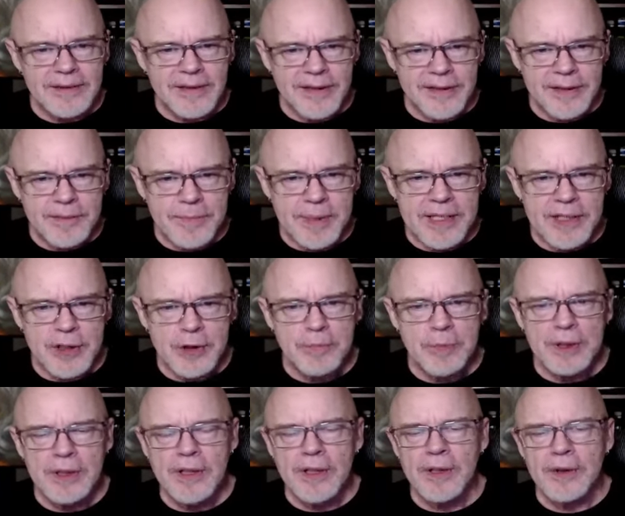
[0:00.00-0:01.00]
on the beach
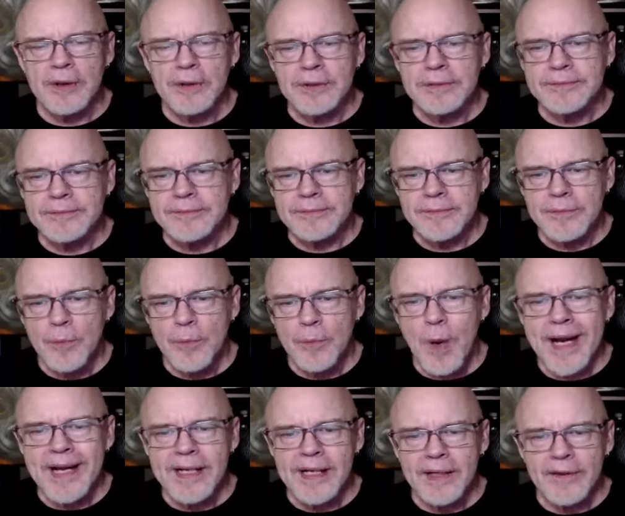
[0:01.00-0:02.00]
below,
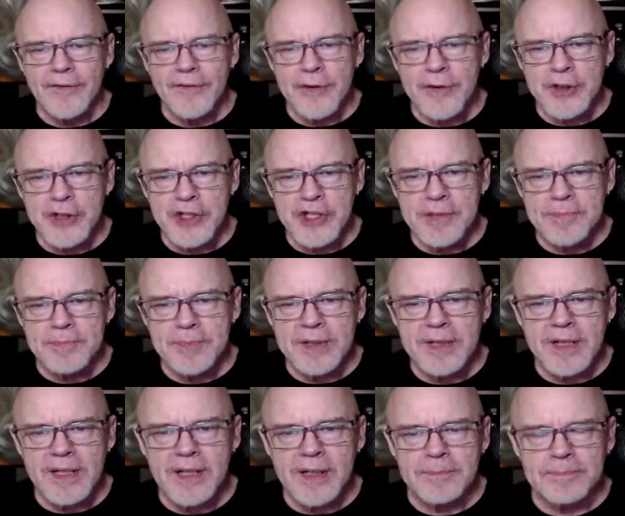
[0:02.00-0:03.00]
waiting for the ship to
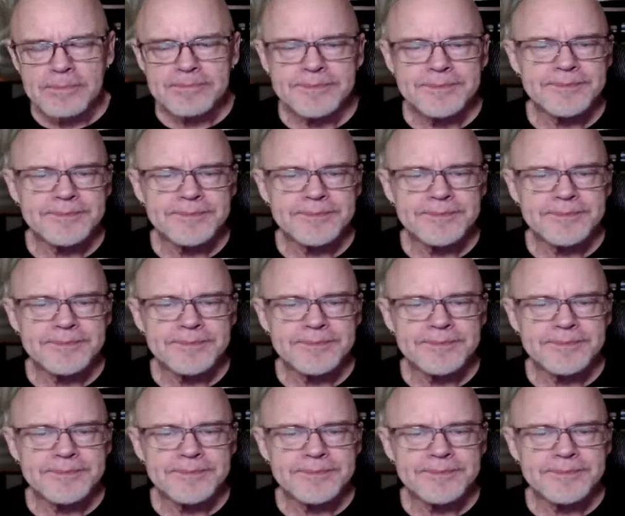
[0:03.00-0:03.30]
come.